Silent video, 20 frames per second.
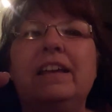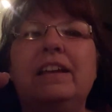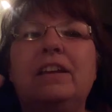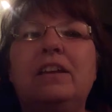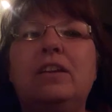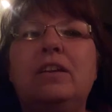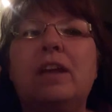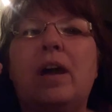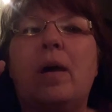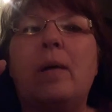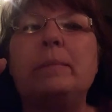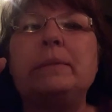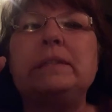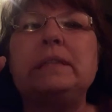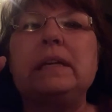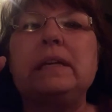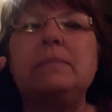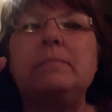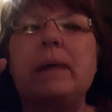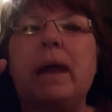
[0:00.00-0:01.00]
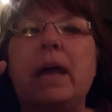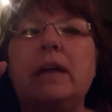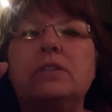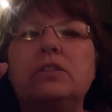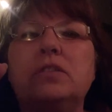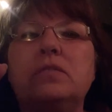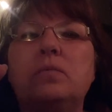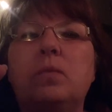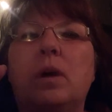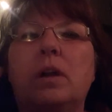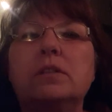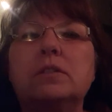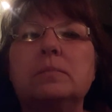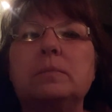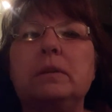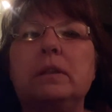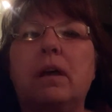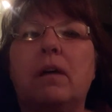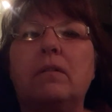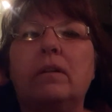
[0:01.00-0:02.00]
You know I'm a dingbat. You've watched
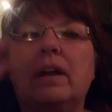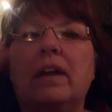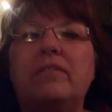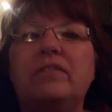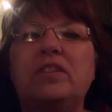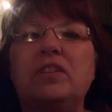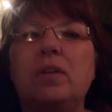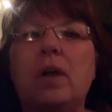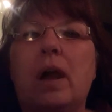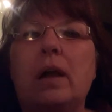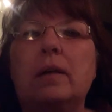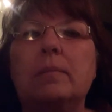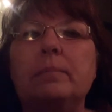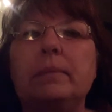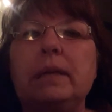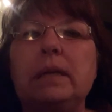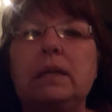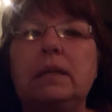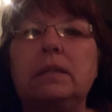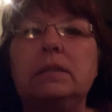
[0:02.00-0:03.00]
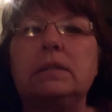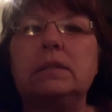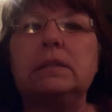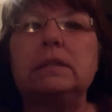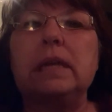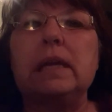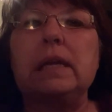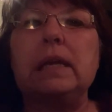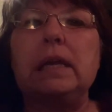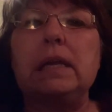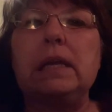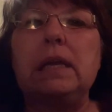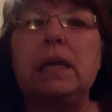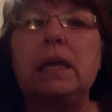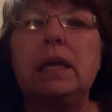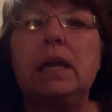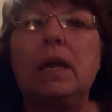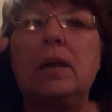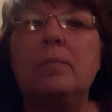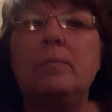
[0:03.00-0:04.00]
me long enough. You know I can be dingy.
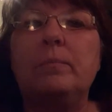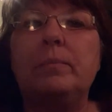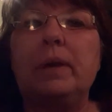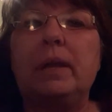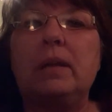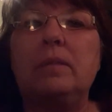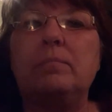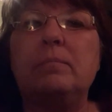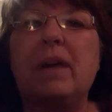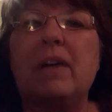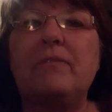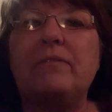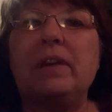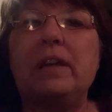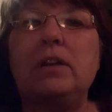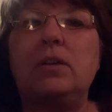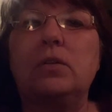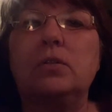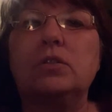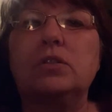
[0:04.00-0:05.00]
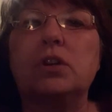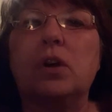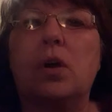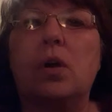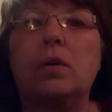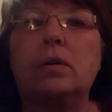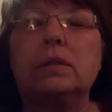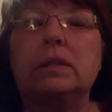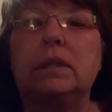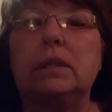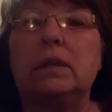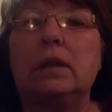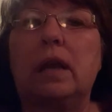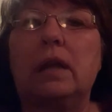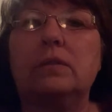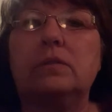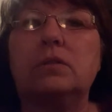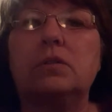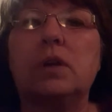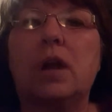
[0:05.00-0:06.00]
But my finger jerked, and I
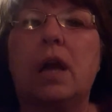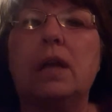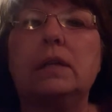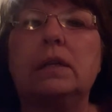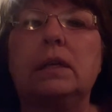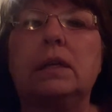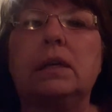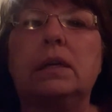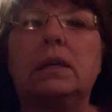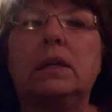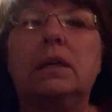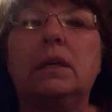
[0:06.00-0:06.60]
was trying to